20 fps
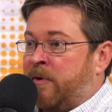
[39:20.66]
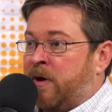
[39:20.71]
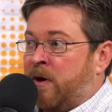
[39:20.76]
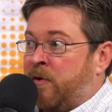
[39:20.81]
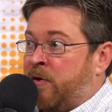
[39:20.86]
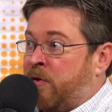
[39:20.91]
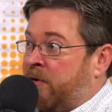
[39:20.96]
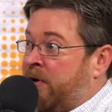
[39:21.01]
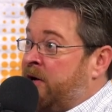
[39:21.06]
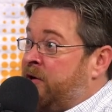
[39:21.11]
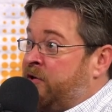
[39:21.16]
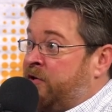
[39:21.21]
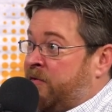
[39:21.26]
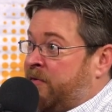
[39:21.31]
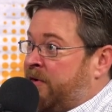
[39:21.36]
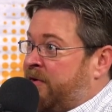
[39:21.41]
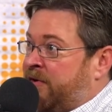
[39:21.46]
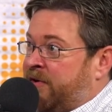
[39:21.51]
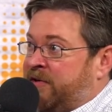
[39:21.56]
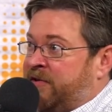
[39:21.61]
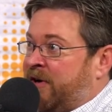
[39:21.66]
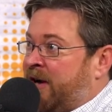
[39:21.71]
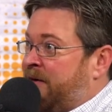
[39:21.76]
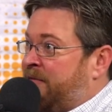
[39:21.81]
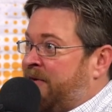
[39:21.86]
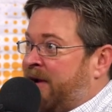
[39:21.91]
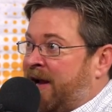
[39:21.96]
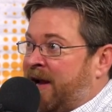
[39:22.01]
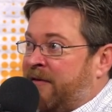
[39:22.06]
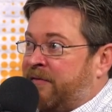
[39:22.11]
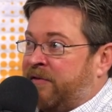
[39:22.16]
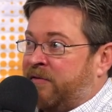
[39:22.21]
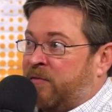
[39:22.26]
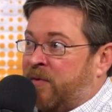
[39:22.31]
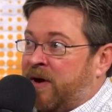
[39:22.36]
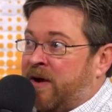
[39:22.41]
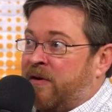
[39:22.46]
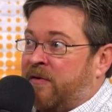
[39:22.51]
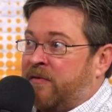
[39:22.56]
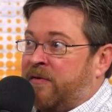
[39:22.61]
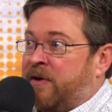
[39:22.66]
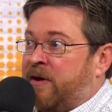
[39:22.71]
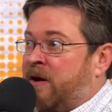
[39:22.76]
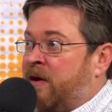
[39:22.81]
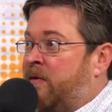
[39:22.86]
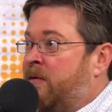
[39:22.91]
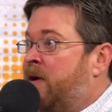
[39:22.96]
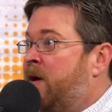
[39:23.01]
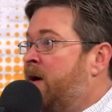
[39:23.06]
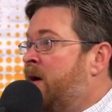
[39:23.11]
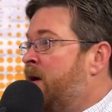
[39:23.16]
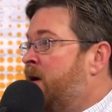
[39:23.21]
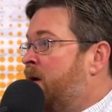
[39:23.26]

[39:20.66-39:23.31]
know, your insurance that you have to have as well. Yeah. You know.